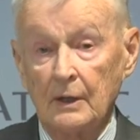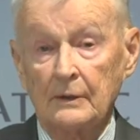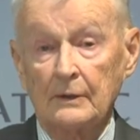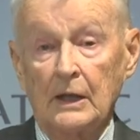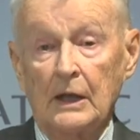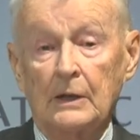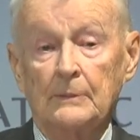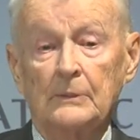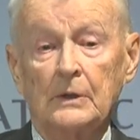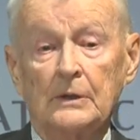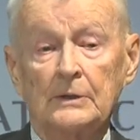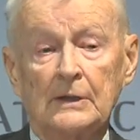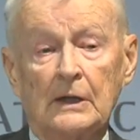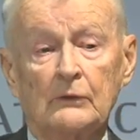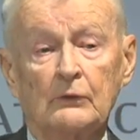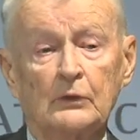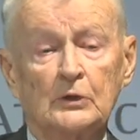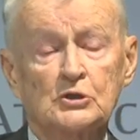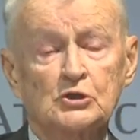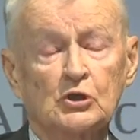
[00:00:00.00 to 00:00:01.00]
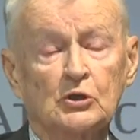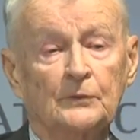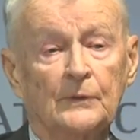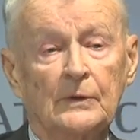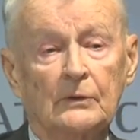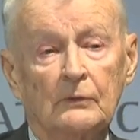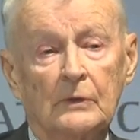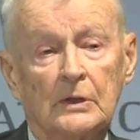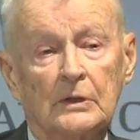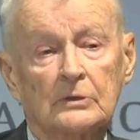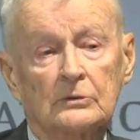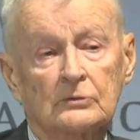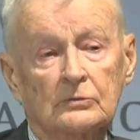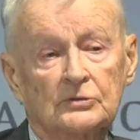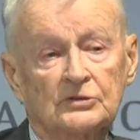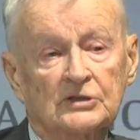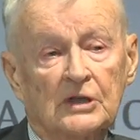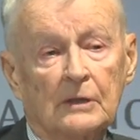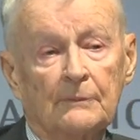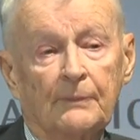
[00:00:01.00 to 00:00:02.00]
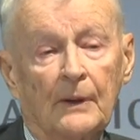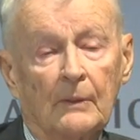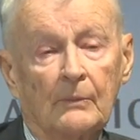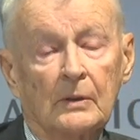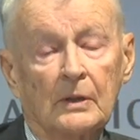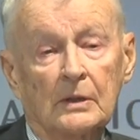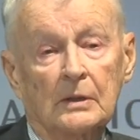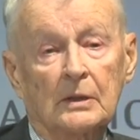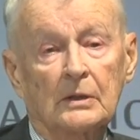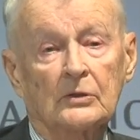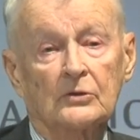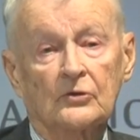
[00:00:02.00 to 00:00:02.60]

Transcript: Namely, that we should be willing to say publicly